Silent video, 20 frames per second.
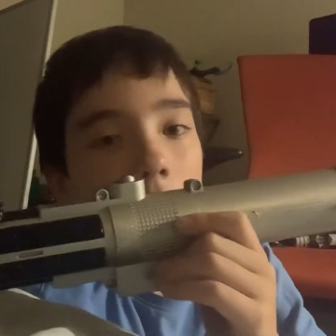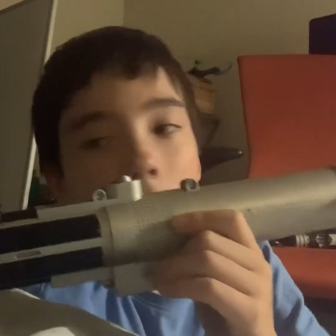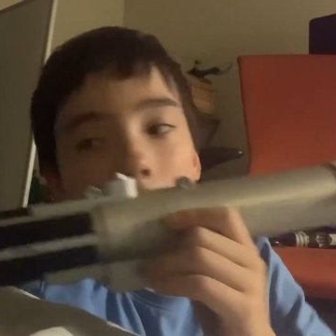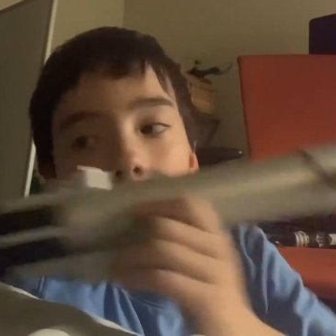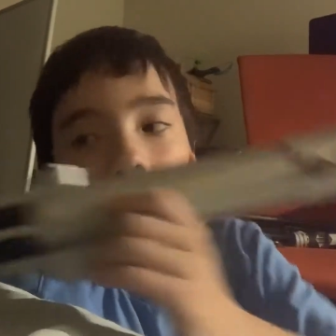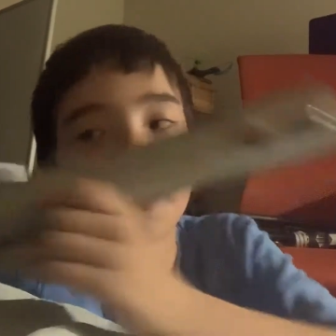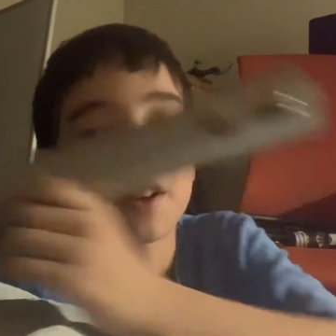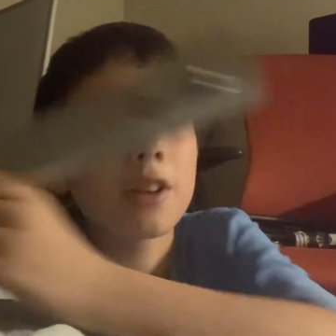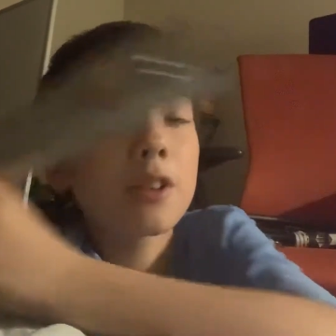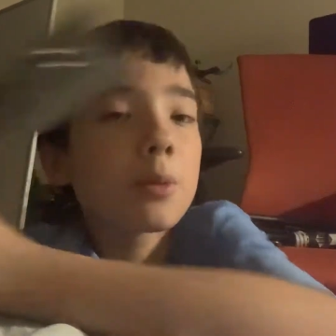
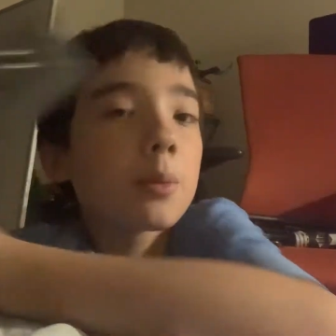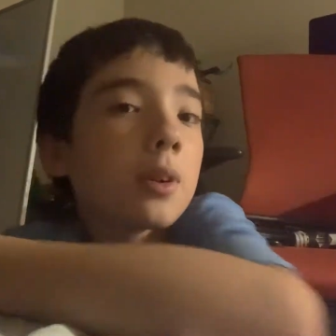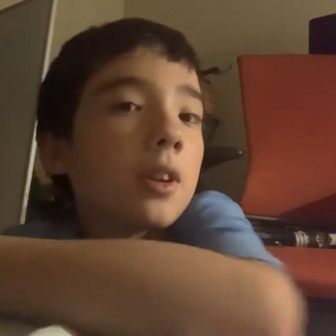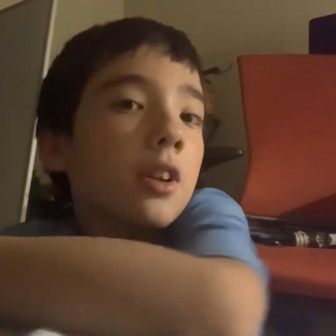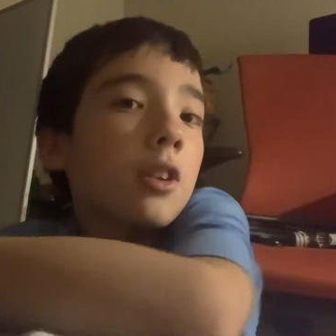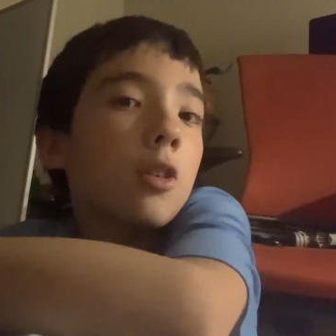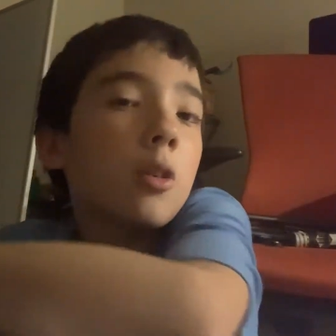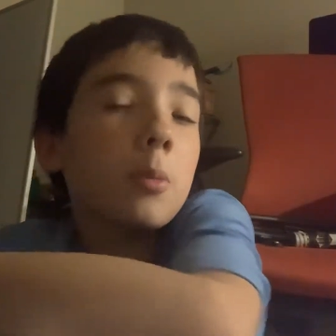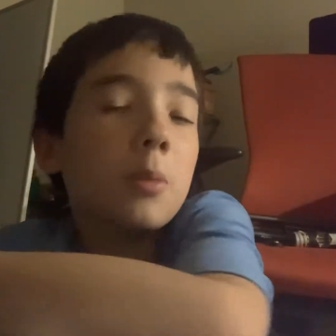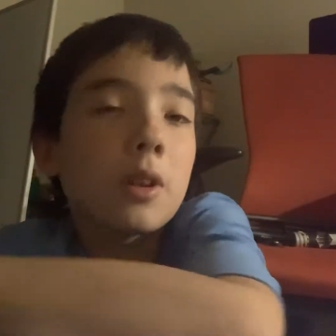And here's what it
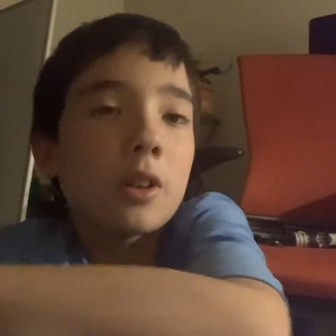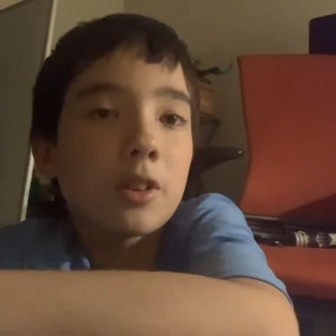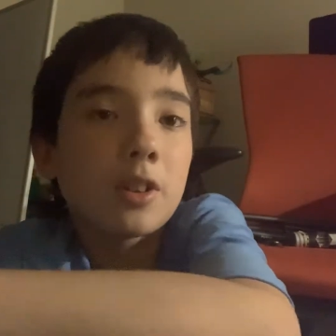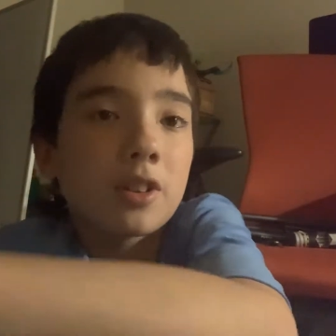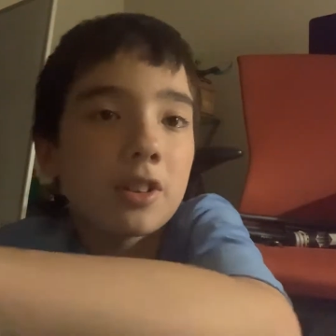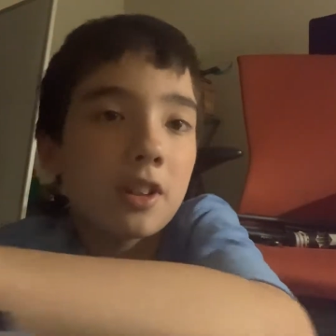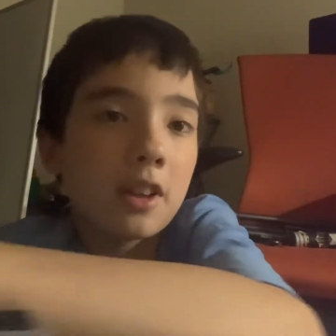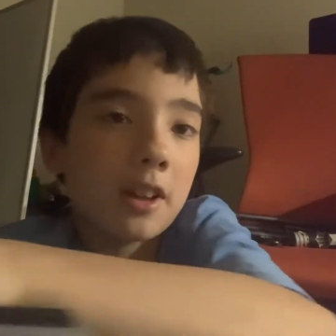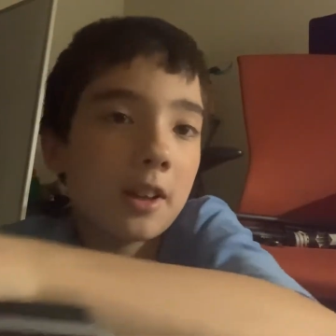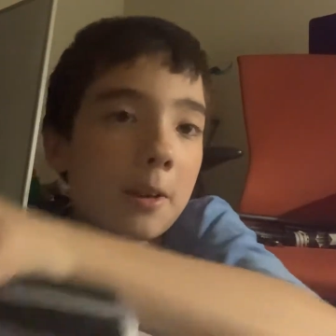normally looks
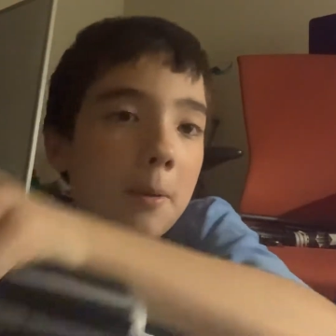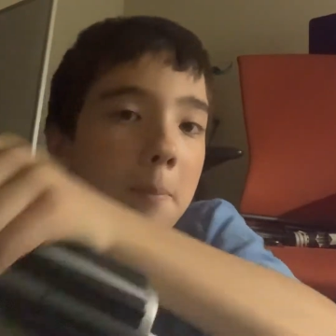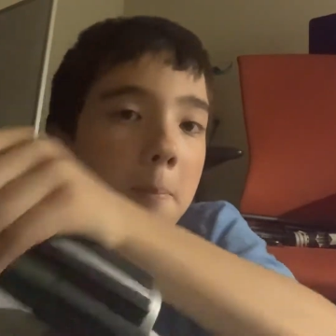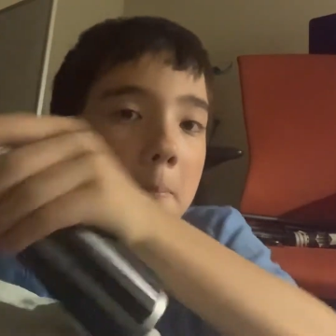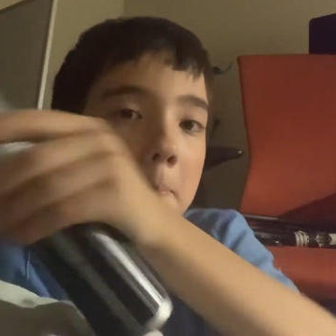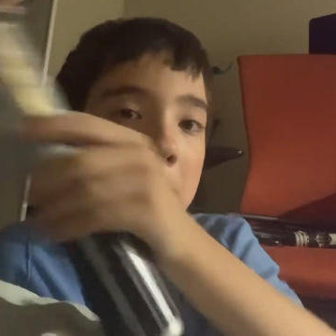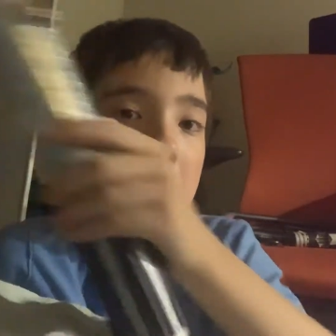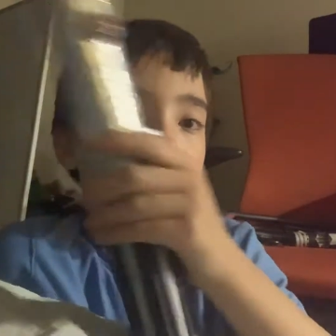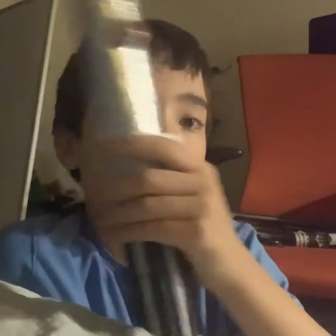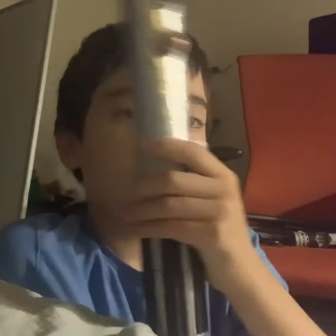like.
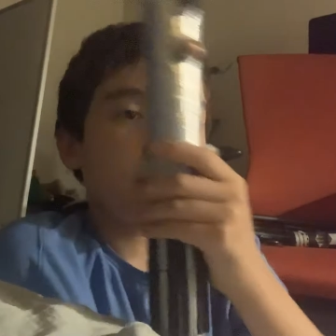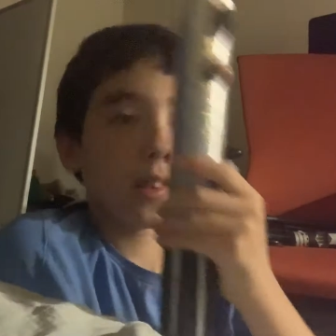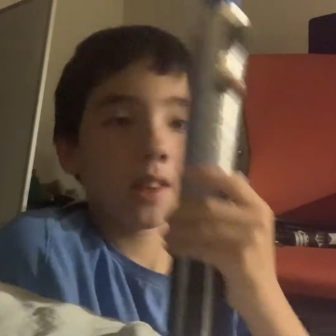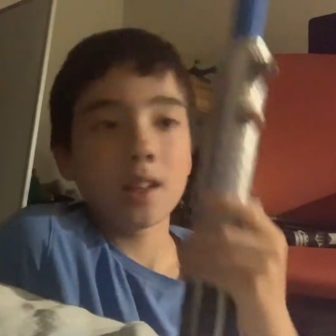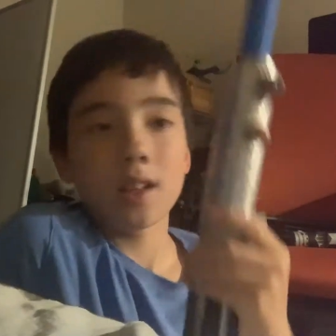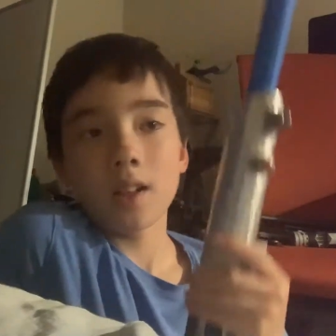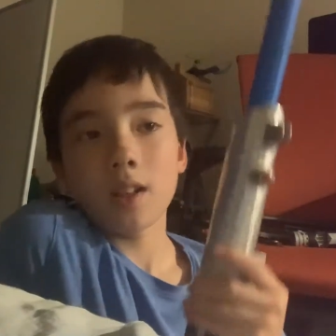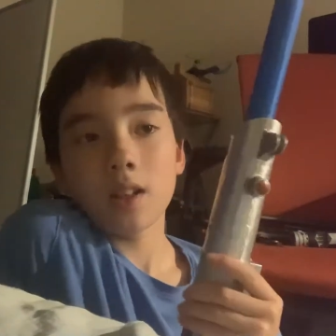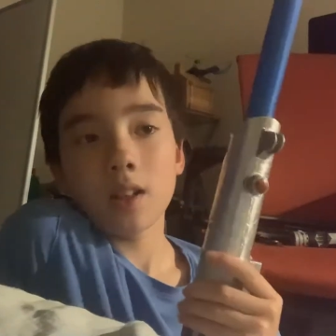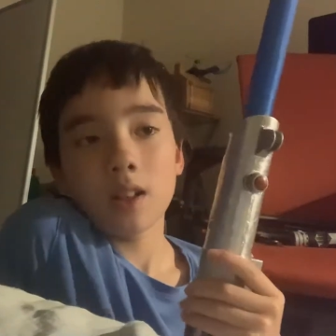
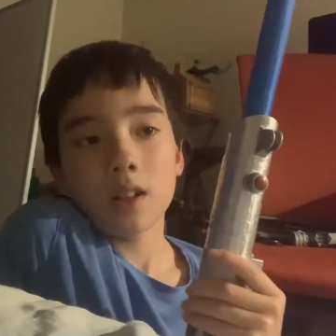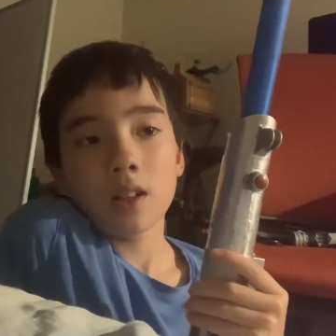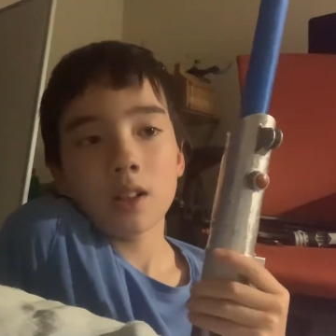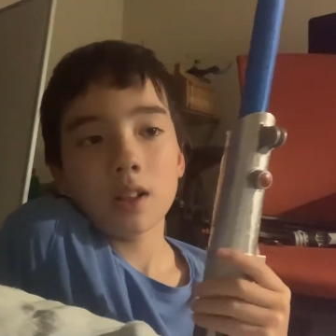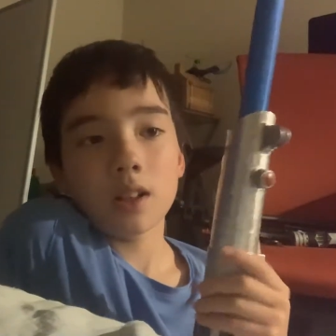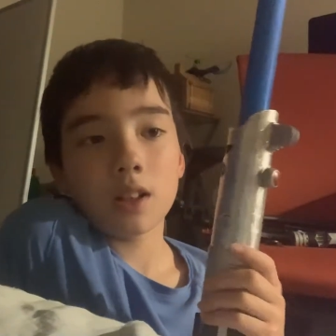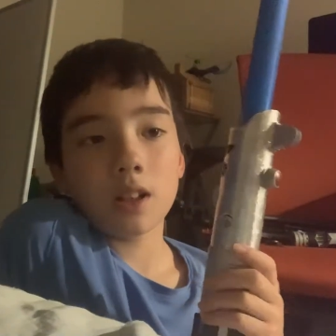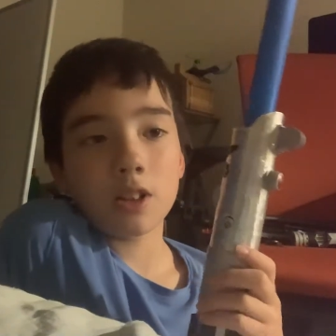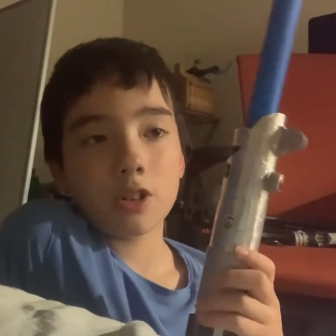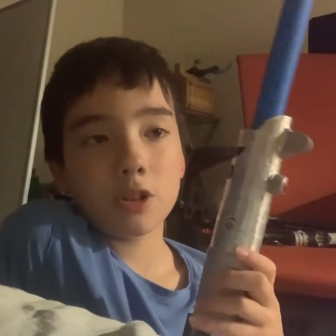
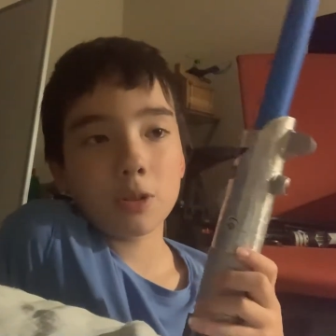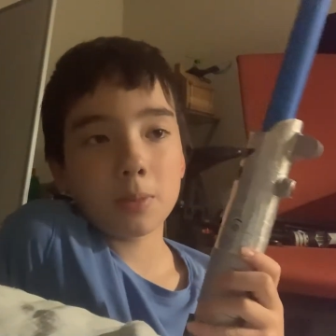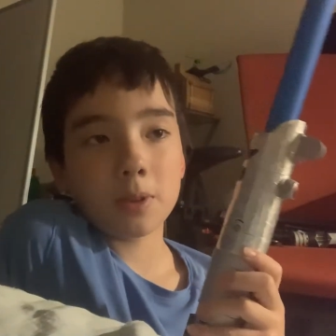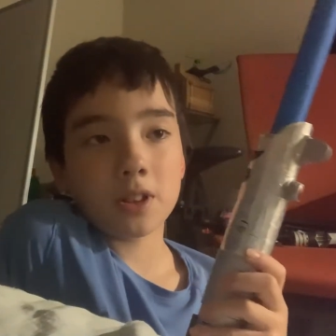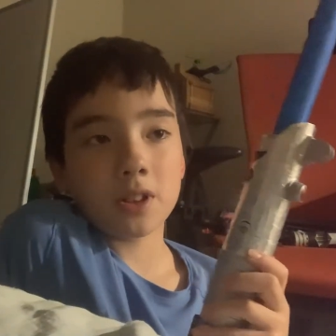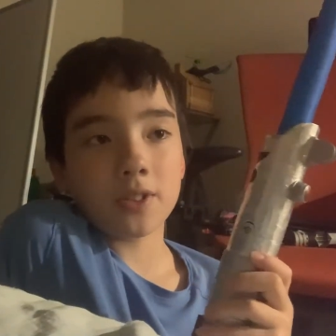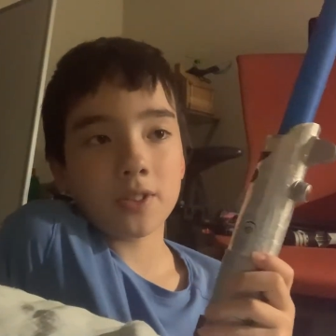Not too much of a